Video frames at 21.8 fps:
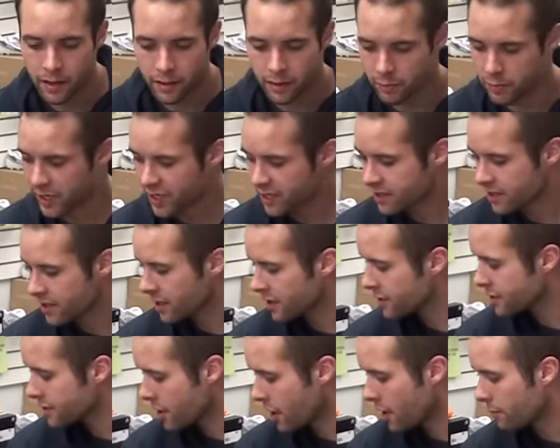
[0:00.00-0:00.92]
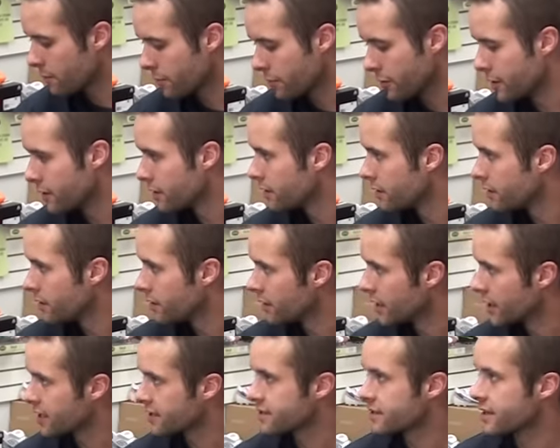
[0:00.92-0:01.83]
The biggest thing is comfort.
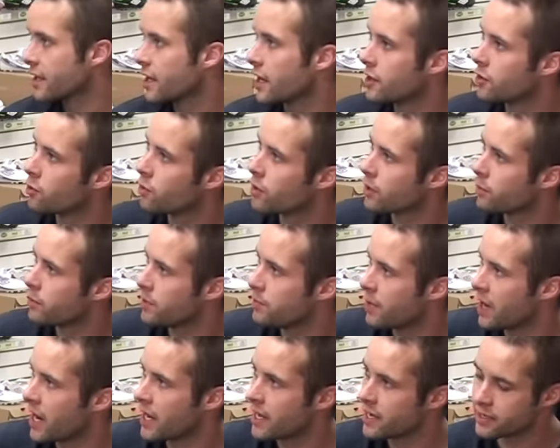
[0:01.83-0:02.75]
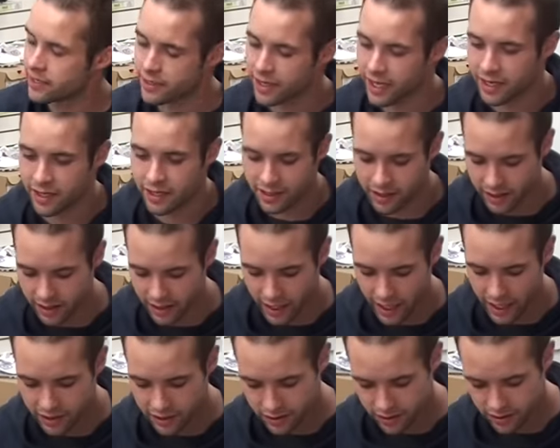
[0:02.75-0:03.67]
Like I said, I don't want to be biased. I did
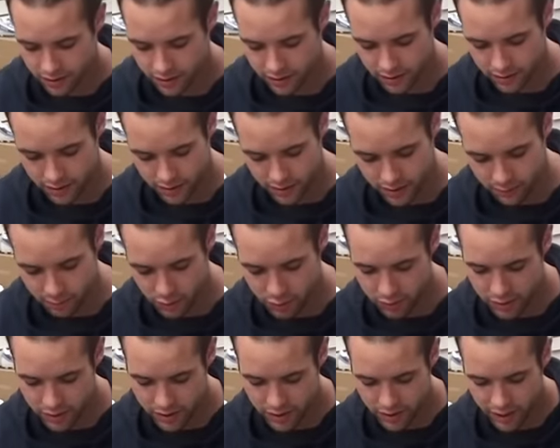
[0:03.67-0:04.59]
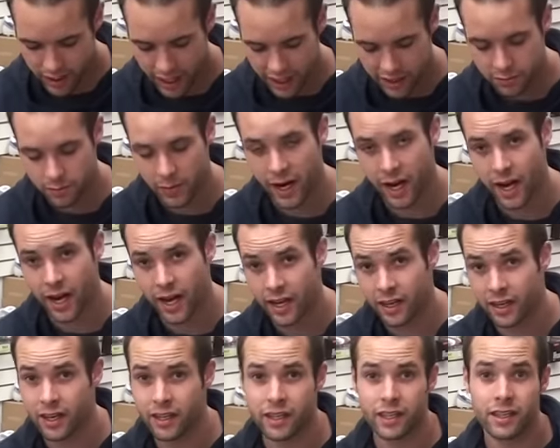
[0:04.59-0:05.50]
catch these boots did catch my eye
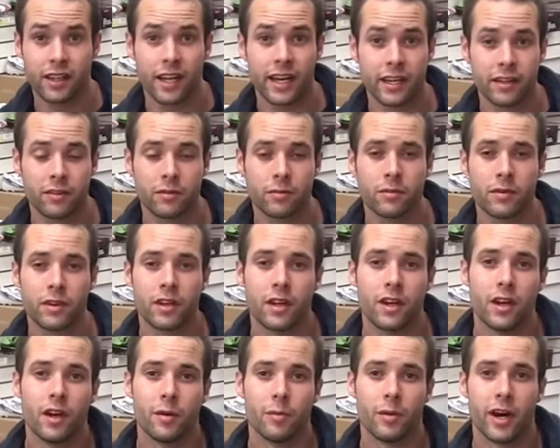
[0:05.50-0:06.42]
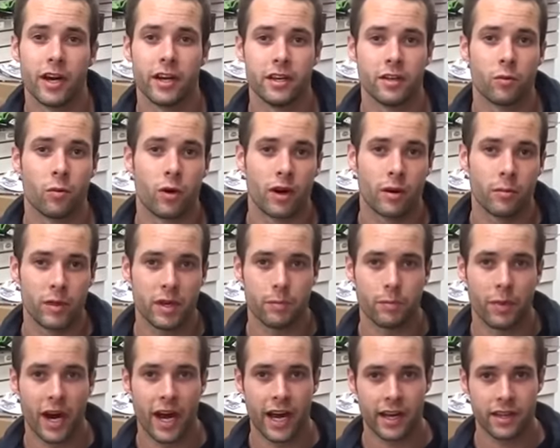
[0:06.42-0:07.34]
and I did like them, but I didn't want to be
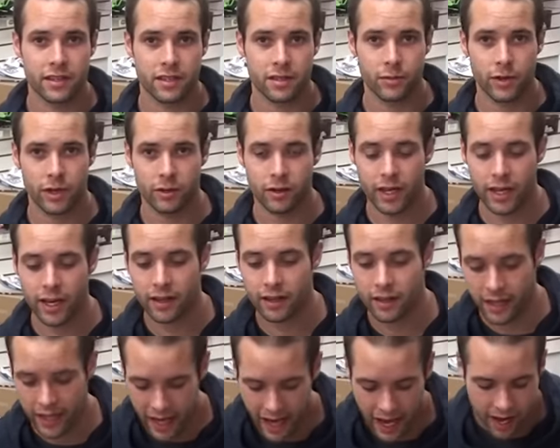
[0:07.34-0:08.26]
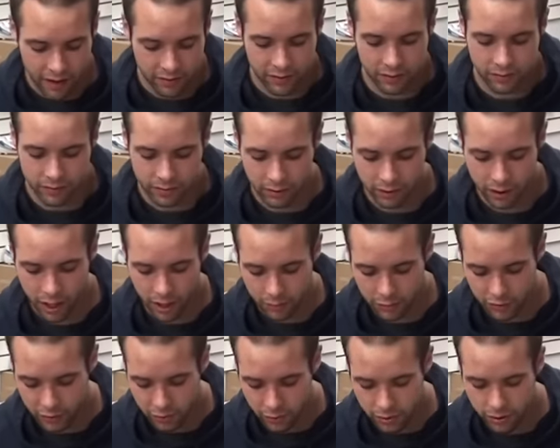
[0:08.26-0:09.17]
biased about that. They have to feel
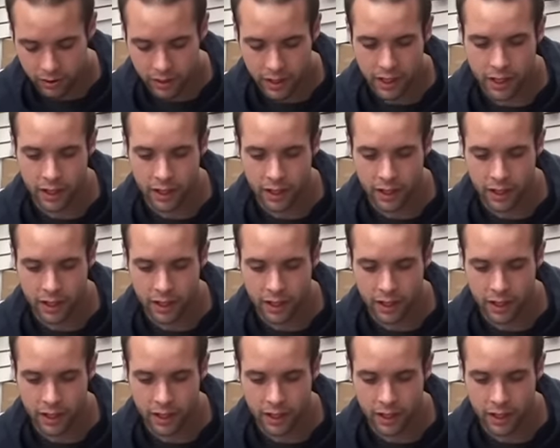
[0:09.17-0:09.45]
comfortable.